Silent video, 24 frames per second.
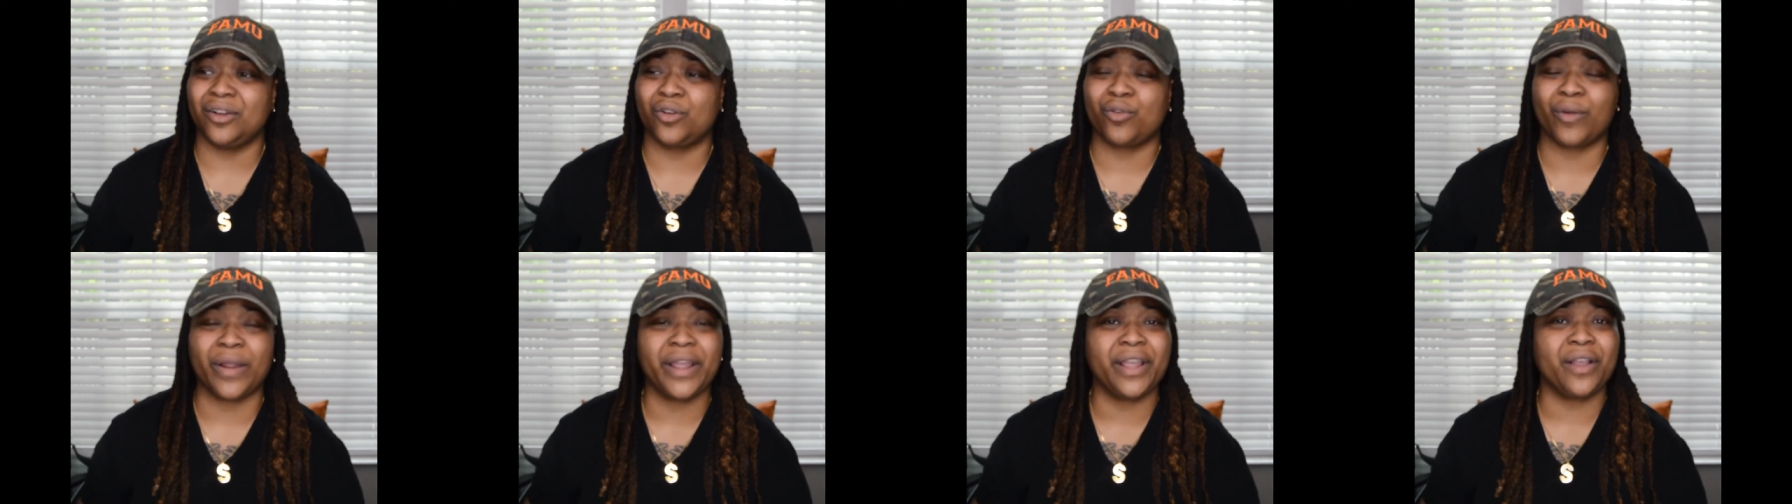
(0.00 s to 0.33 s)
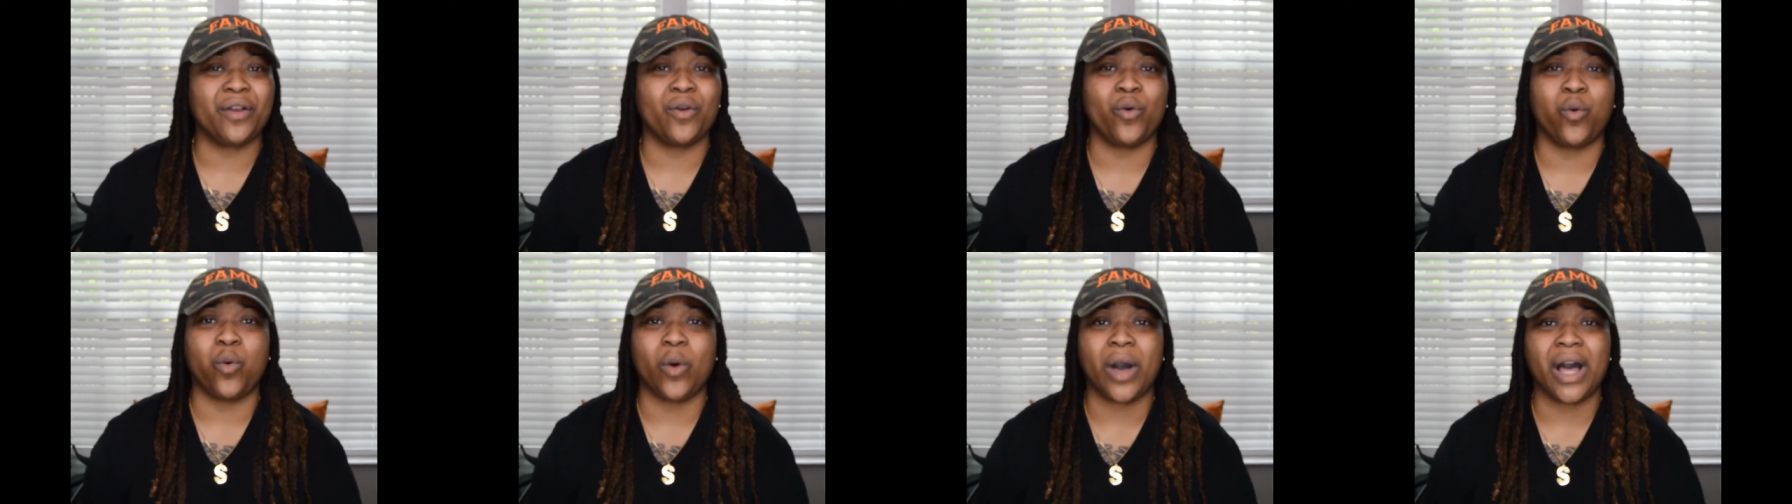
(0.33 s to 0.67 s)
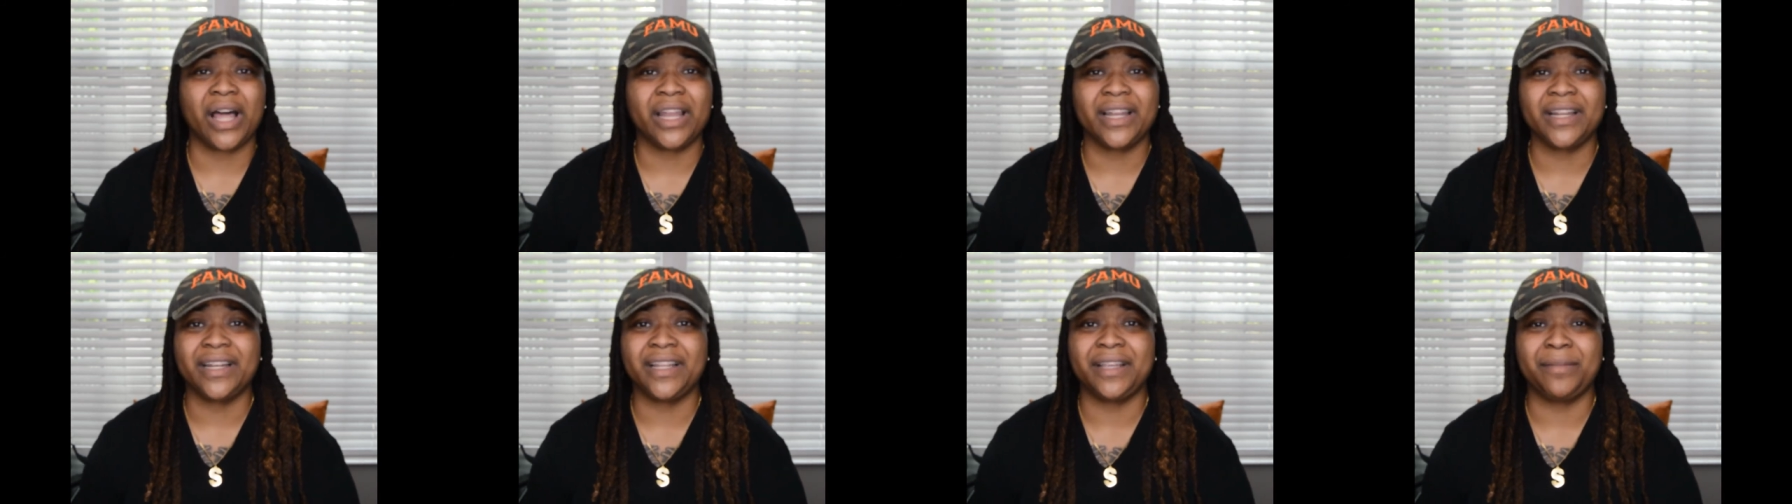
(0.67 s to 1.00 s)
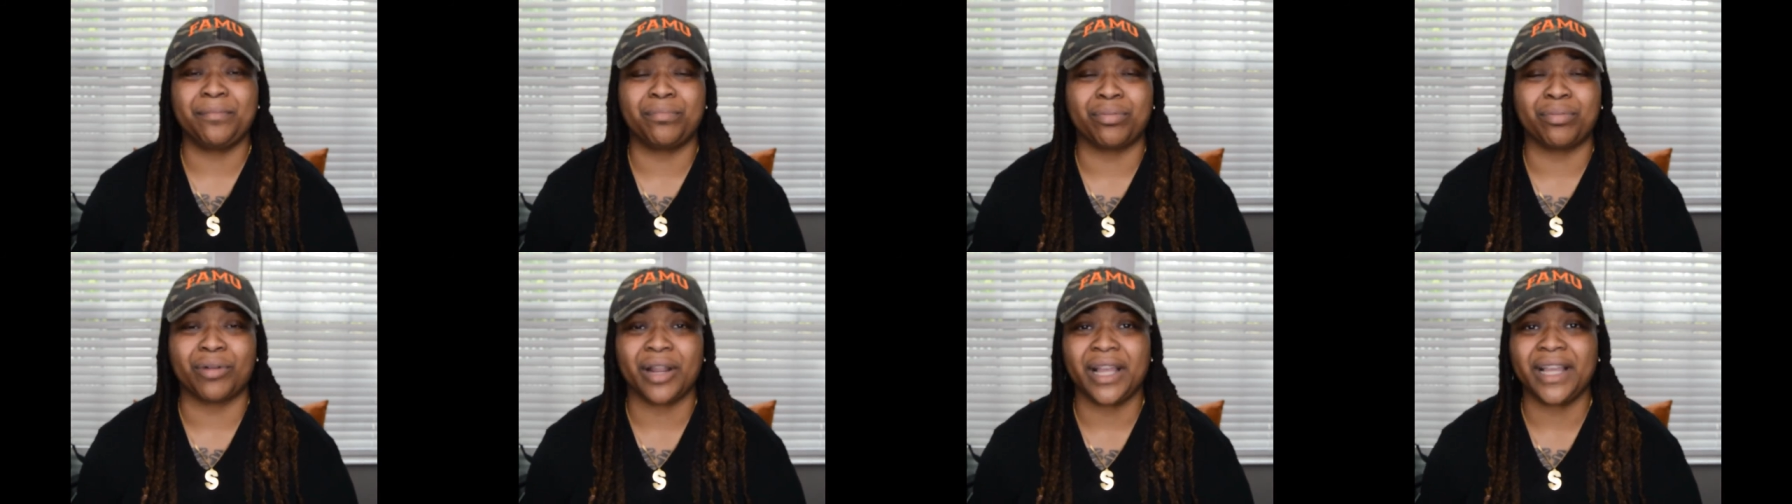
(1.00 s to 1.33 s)
great
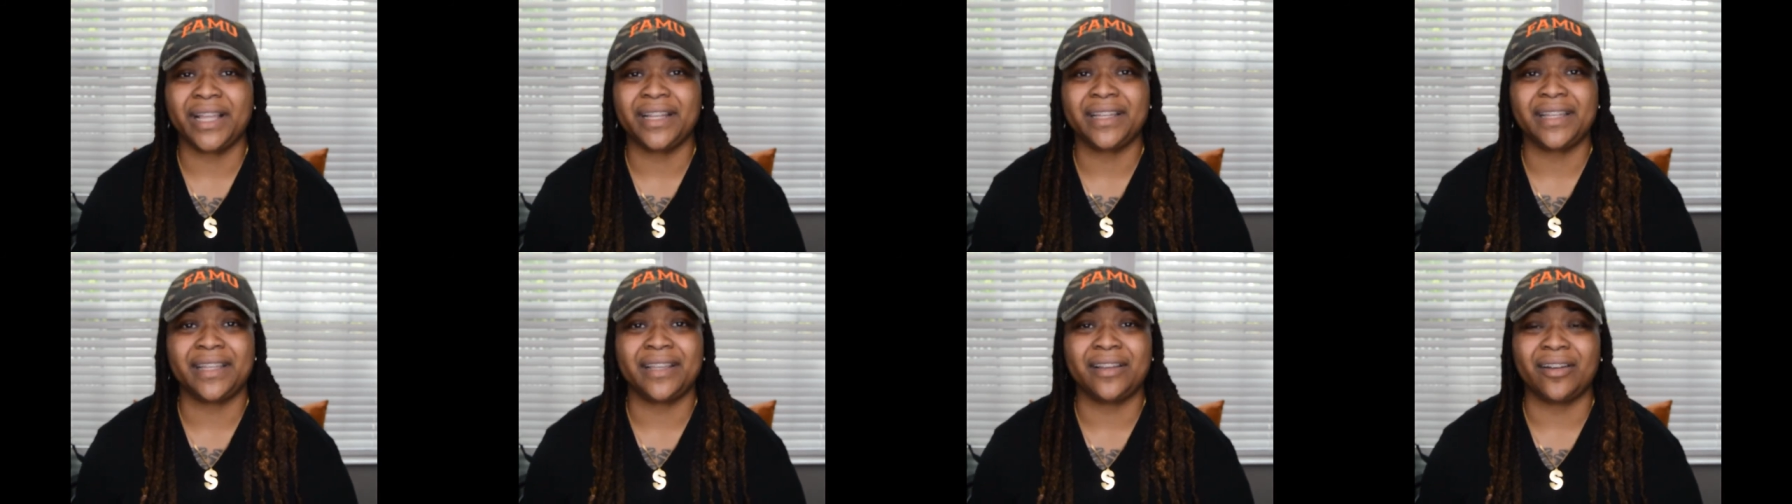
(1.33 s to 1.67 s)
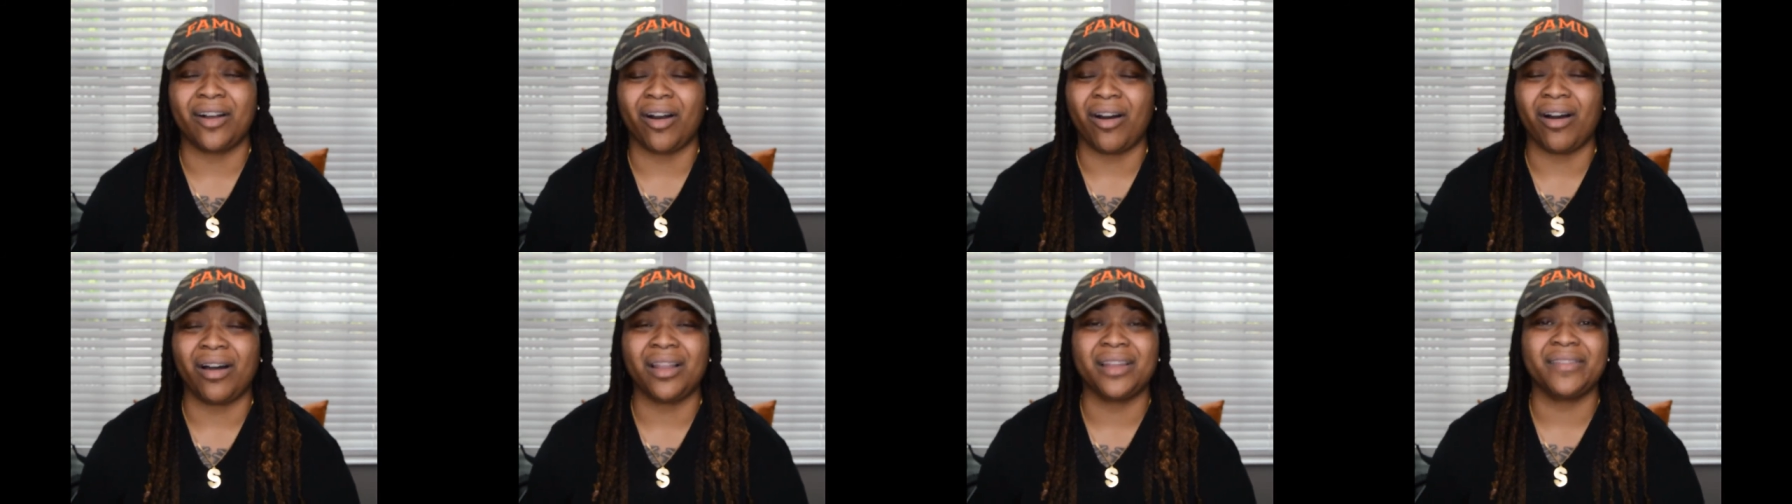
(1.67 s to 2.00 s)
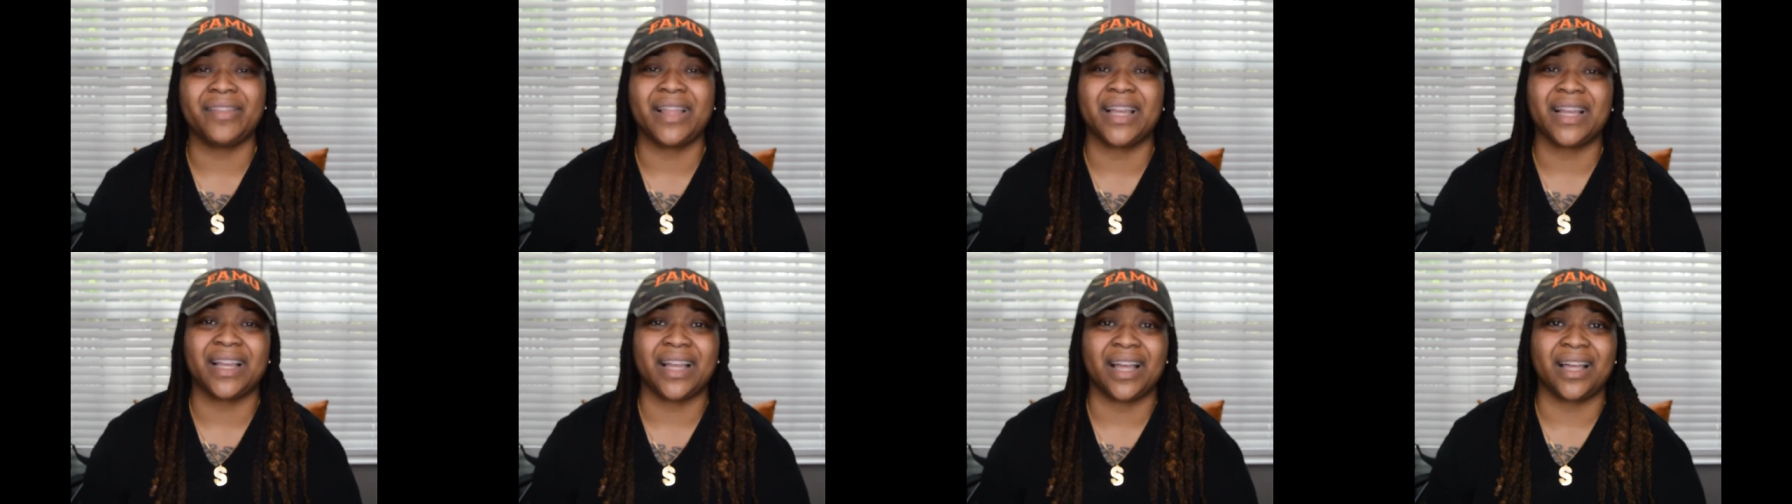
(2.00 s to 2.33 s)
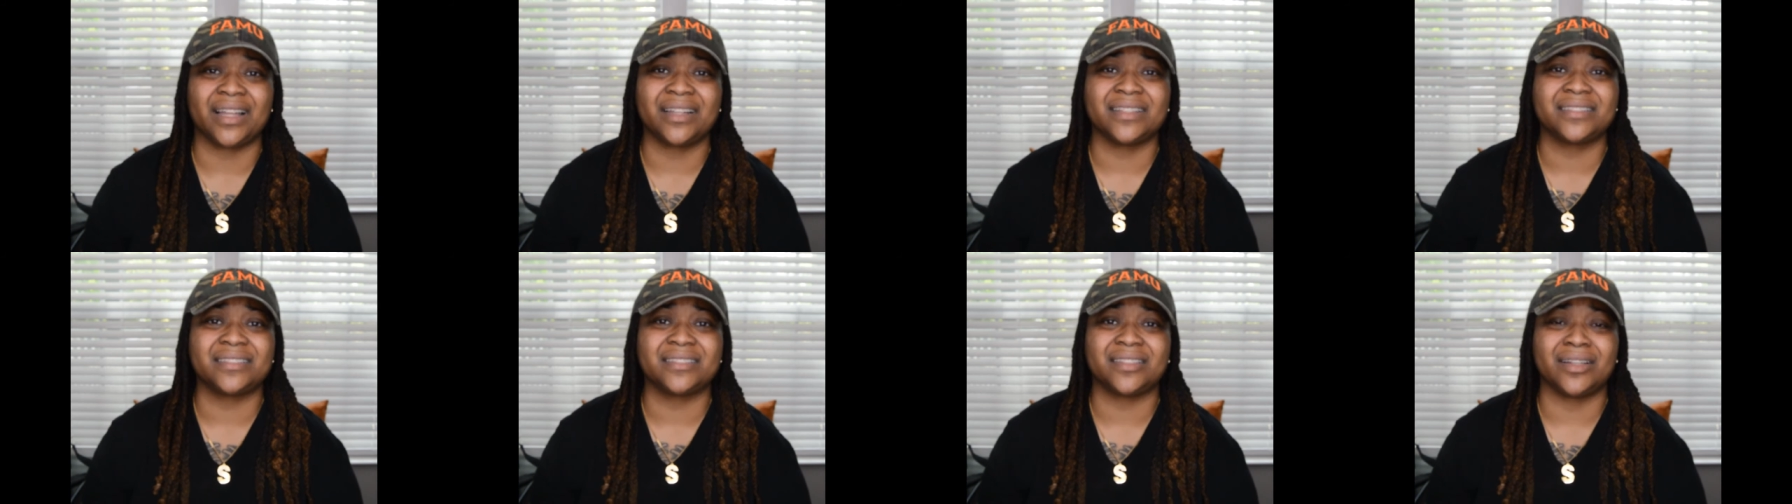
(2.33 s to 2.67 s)
quality branding, all of that
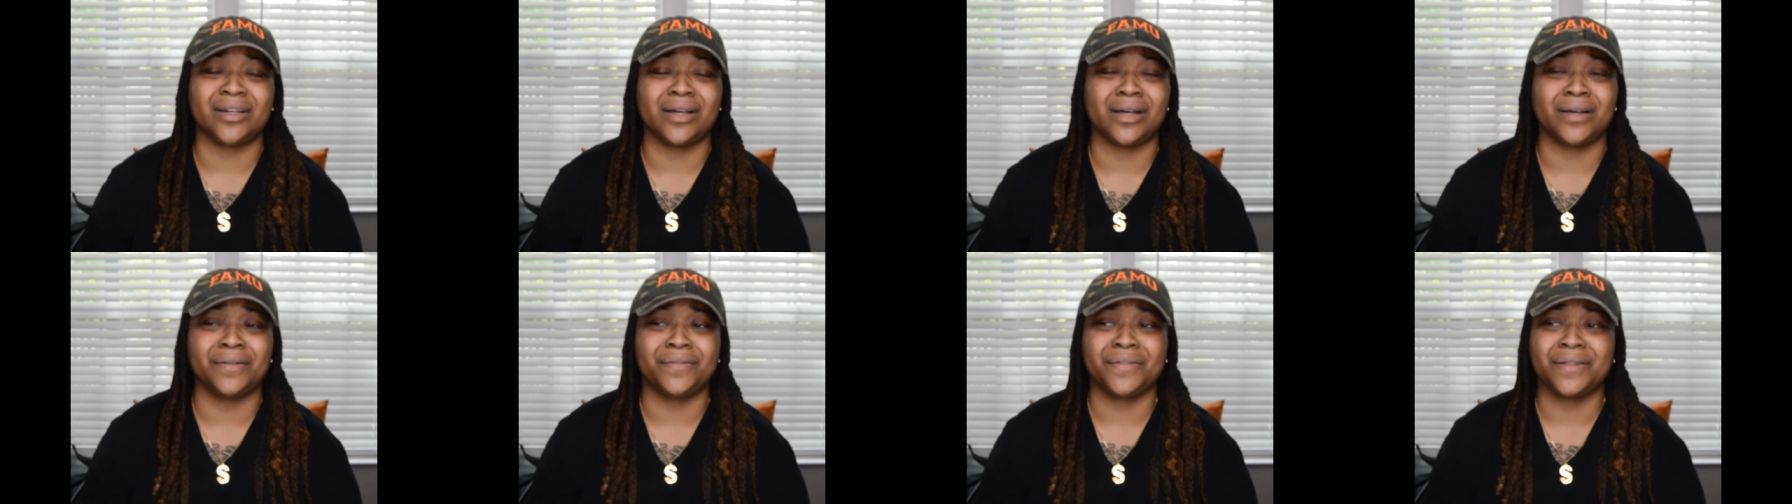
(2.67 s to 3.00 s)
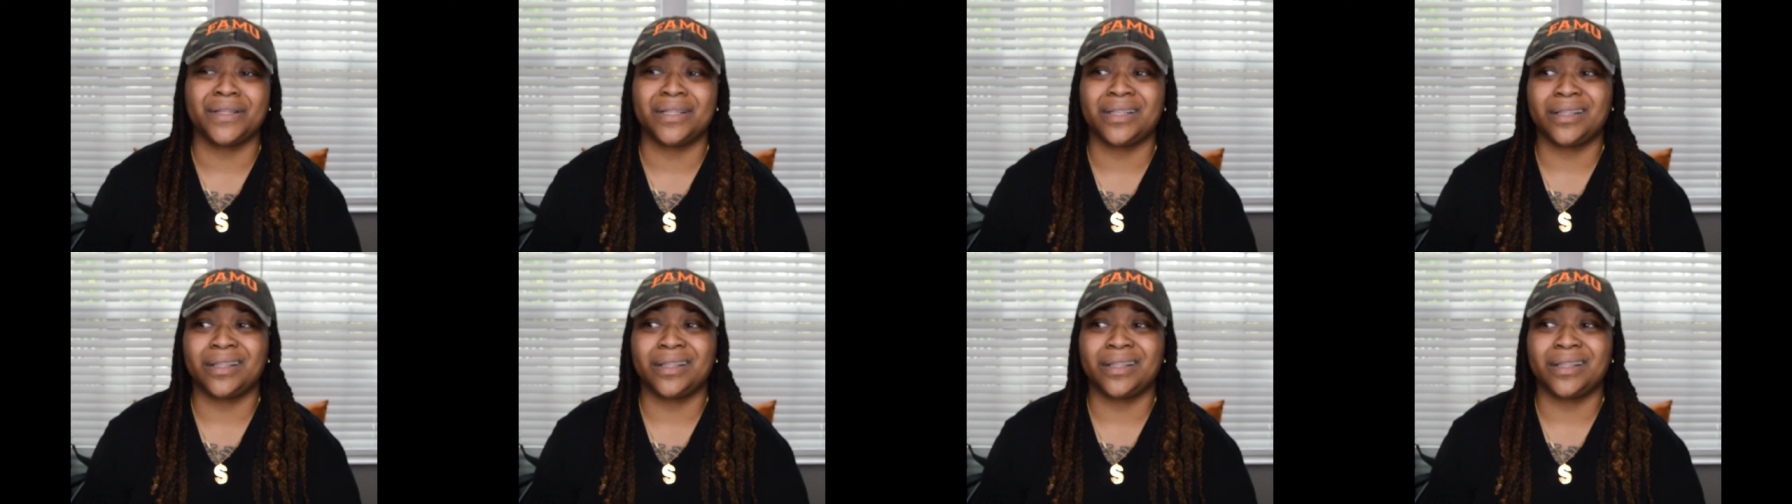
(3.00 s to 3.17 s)
kind of stuff